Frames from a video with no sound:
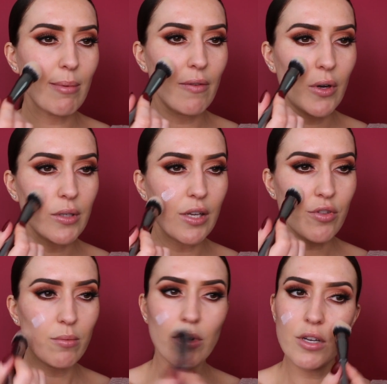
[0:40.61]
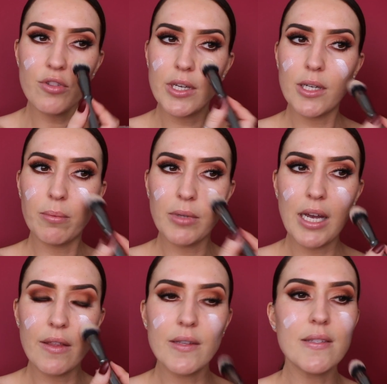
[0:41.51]
my foundation brush and
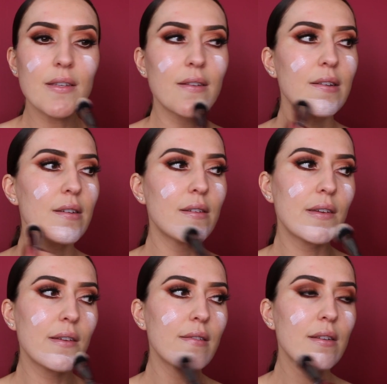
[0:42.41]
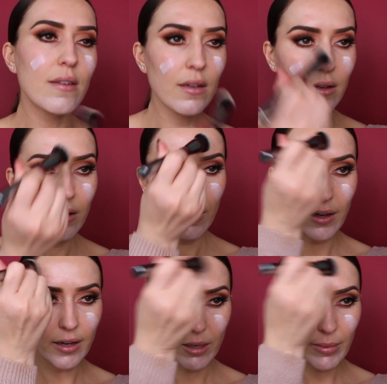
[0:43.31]
apply this
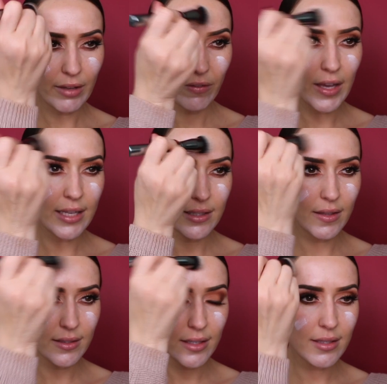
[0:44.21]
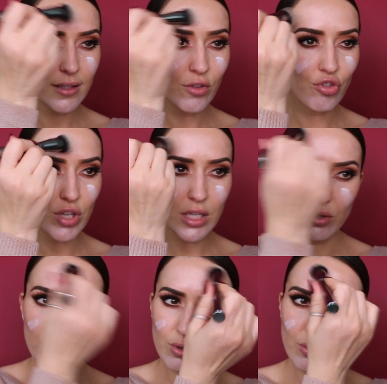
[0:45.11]
on my face. This is the
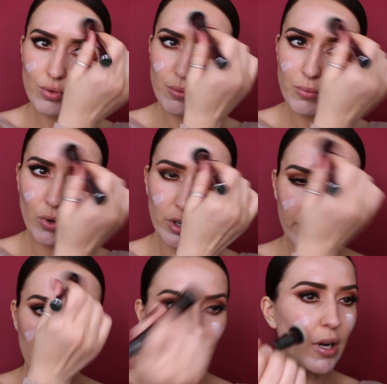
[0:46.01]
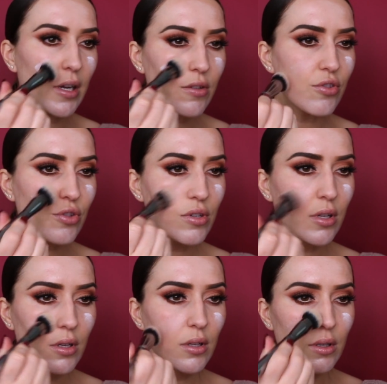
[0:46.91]
G2 Morphe brush.
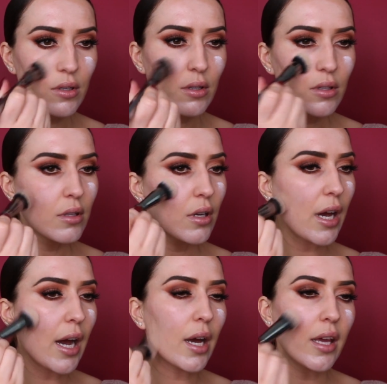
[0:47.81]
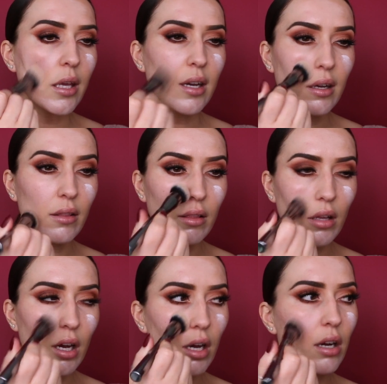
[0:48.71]
I
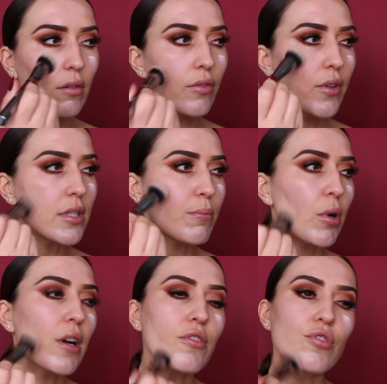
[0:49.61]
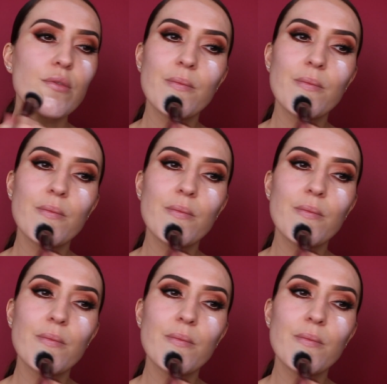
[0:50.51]
love this brush.